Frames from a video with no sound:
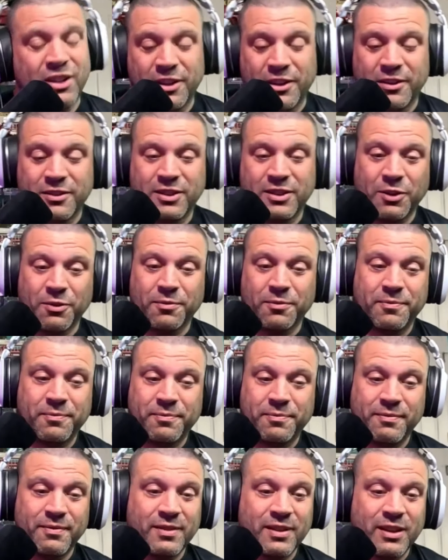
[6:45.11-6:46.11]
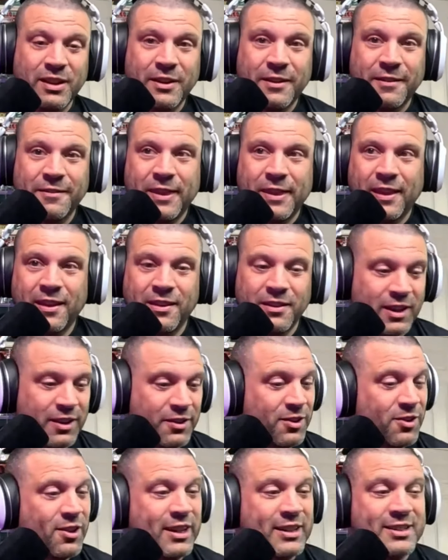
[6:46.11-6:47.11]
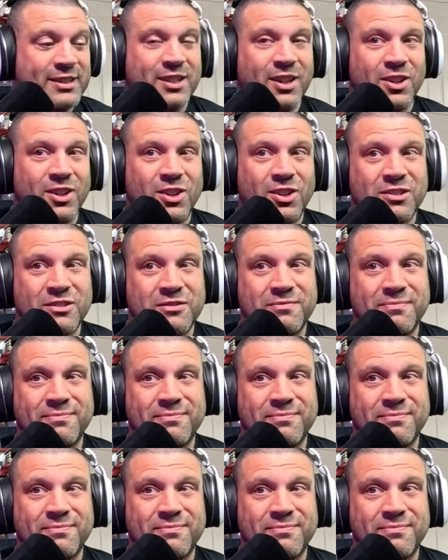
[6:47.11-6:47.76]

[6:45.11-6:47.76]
So another great song.